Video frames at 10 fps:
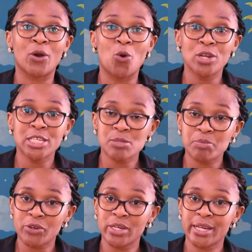the Holy
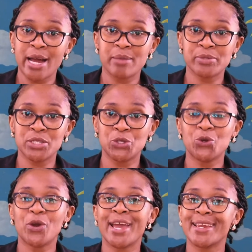Spirit comes in
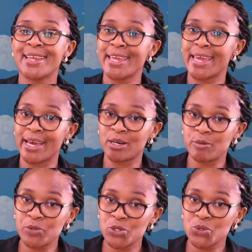you and he
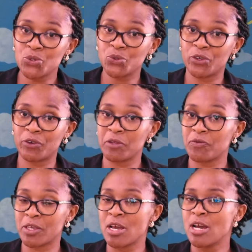helps you do the
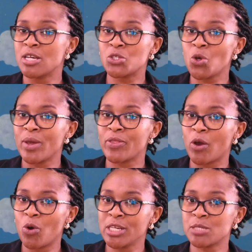right thing. So when
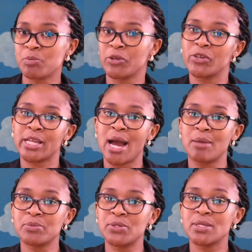the Holy Spirit
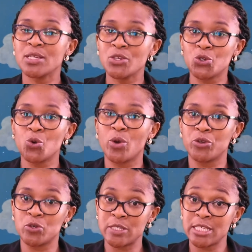comes in you,
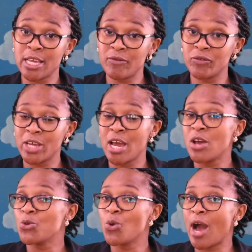when you're saved,
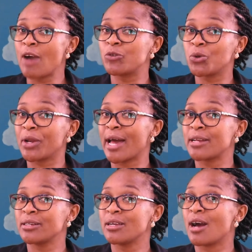you have to
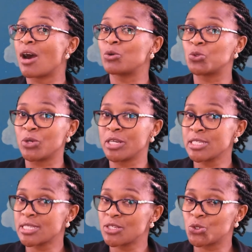learn how to
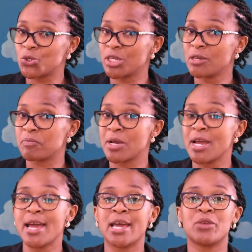listen to him.
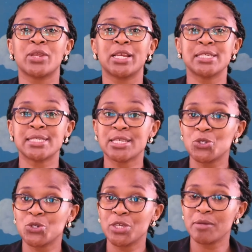And we
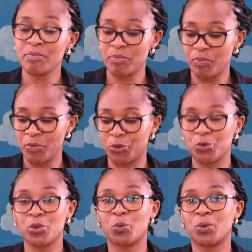listen to him
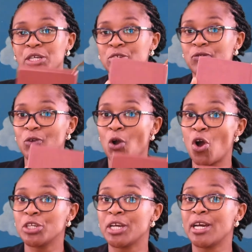through the word of
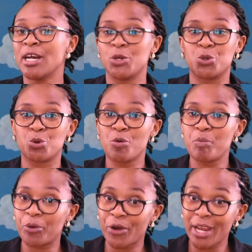God, through
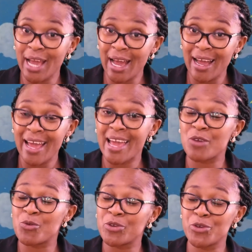prayer.
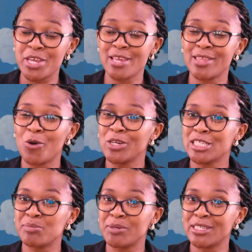And when you hear the
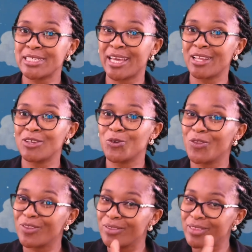Holy Spirit tell
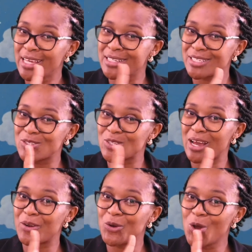you, "That is
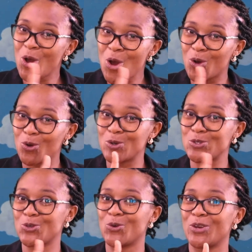a
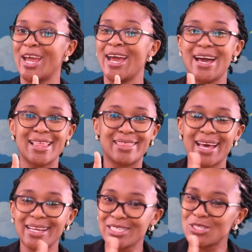no-go zone.
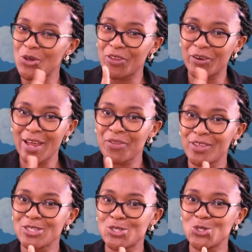That is not the right
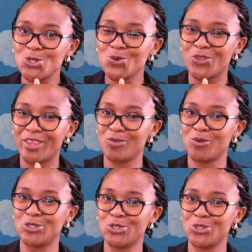thing to do," then
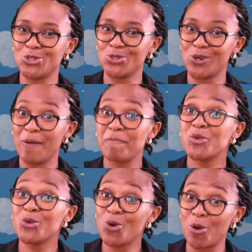what do?
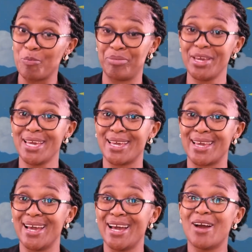You
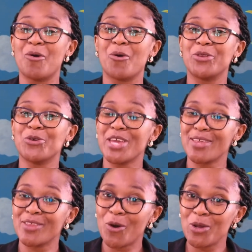obey. When you
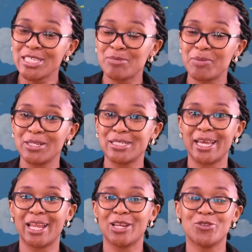hear the Holy Spirit
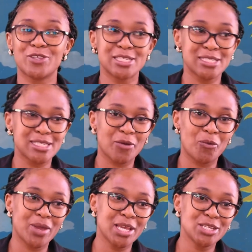tell you this is the
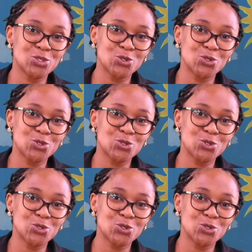way